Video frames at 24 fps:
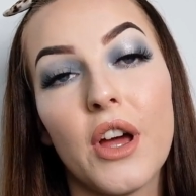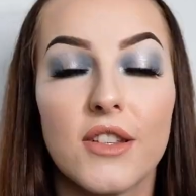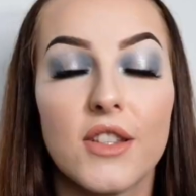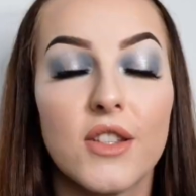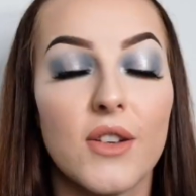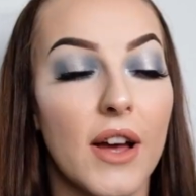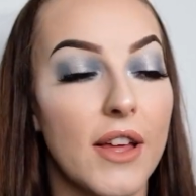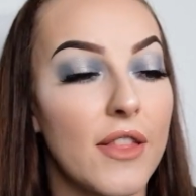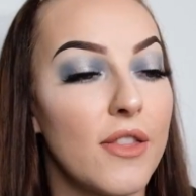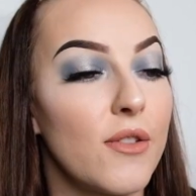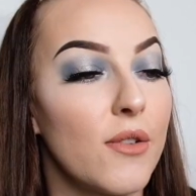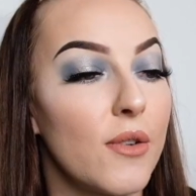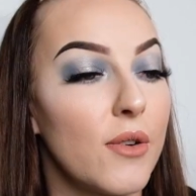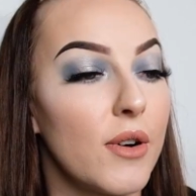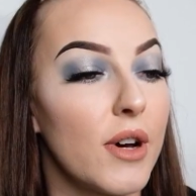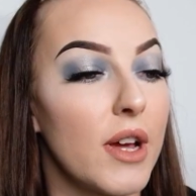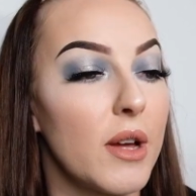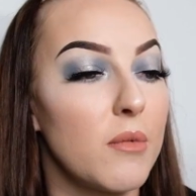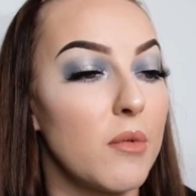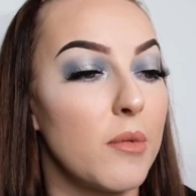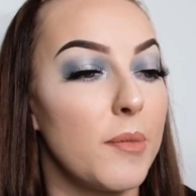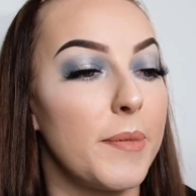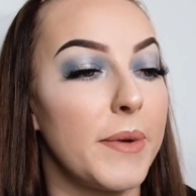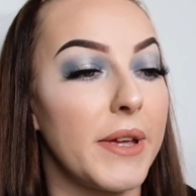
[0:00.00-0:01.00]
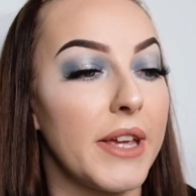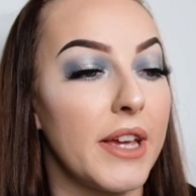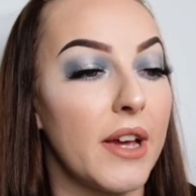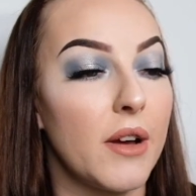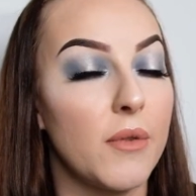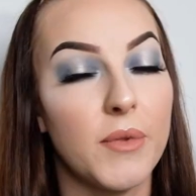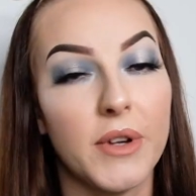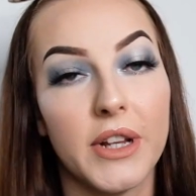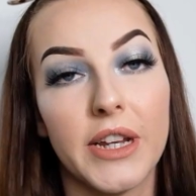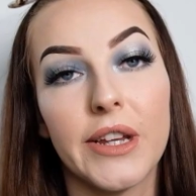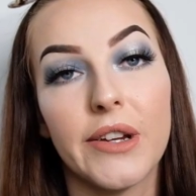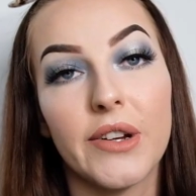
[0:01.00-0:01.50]
so I thought it would be a
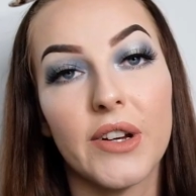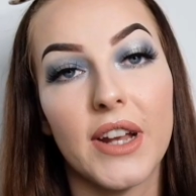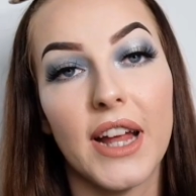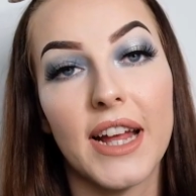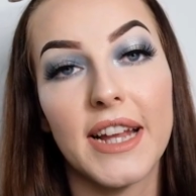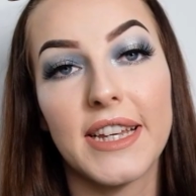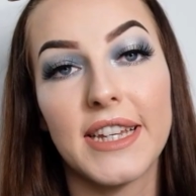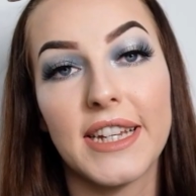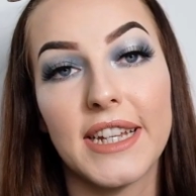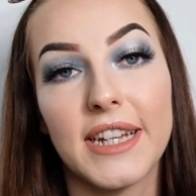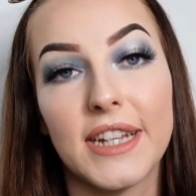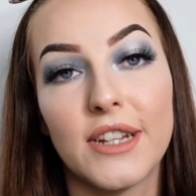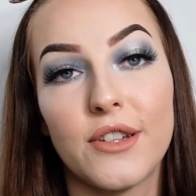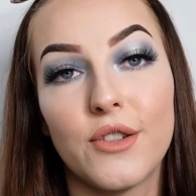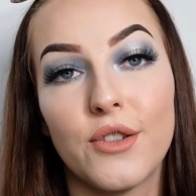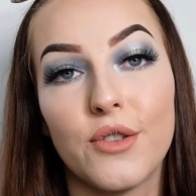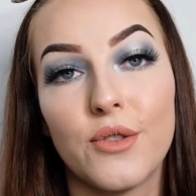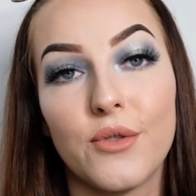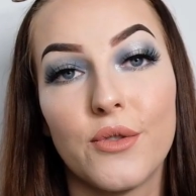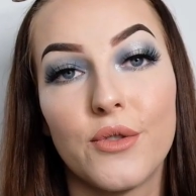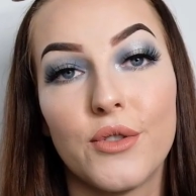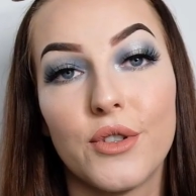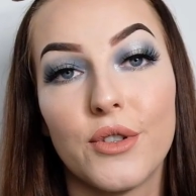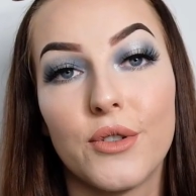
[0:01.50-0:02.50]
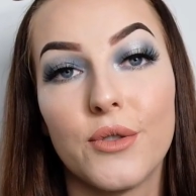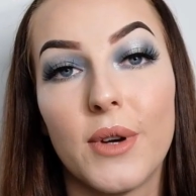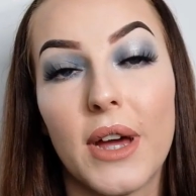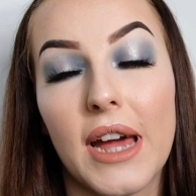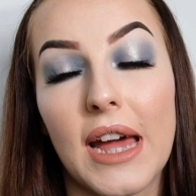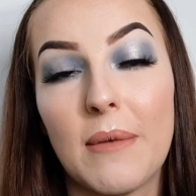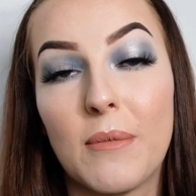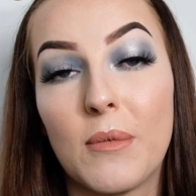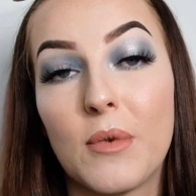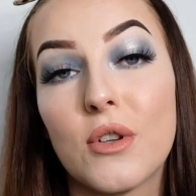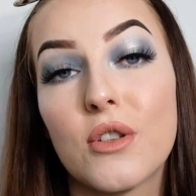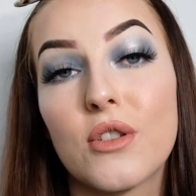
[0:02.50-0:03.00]
really good idea to do
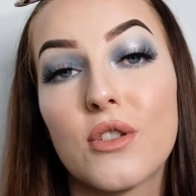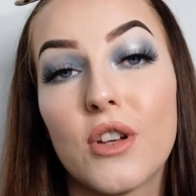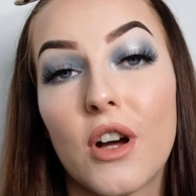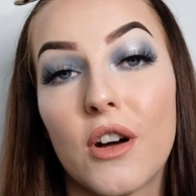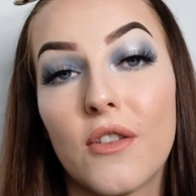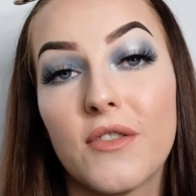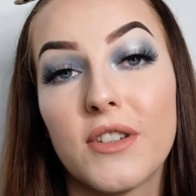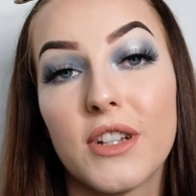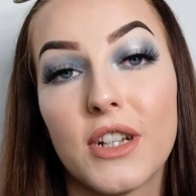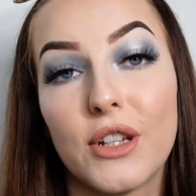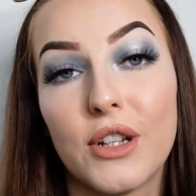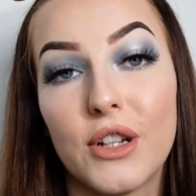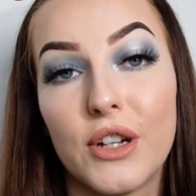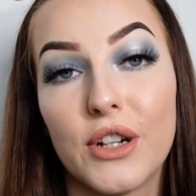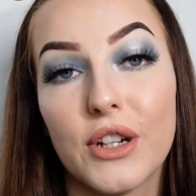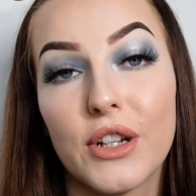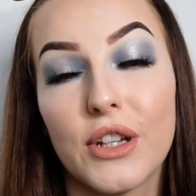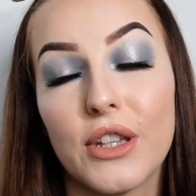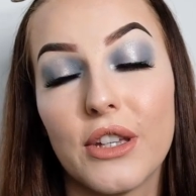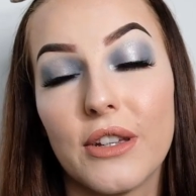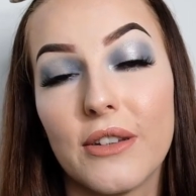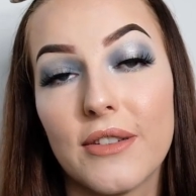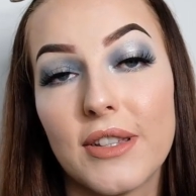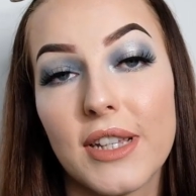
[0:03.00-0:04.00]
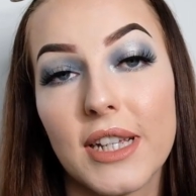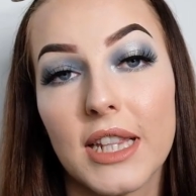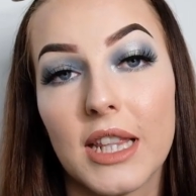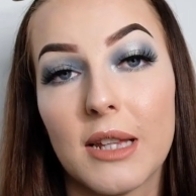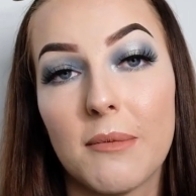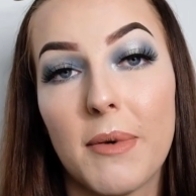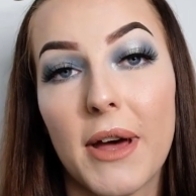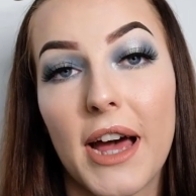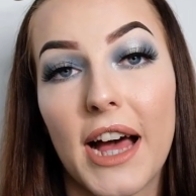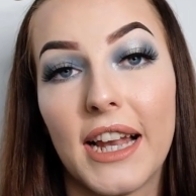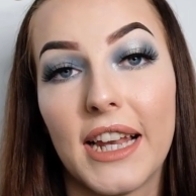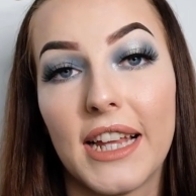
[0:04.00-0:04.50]
a more softer look using the
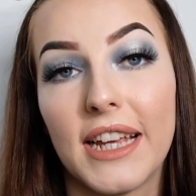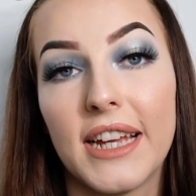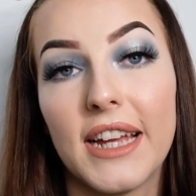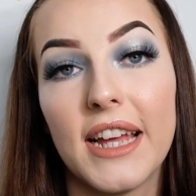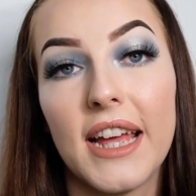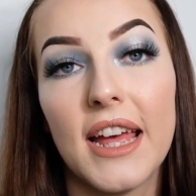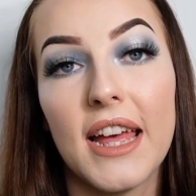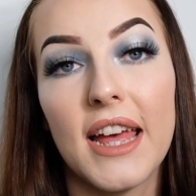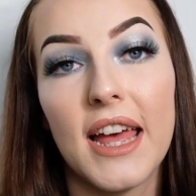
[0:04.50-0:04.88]
palette,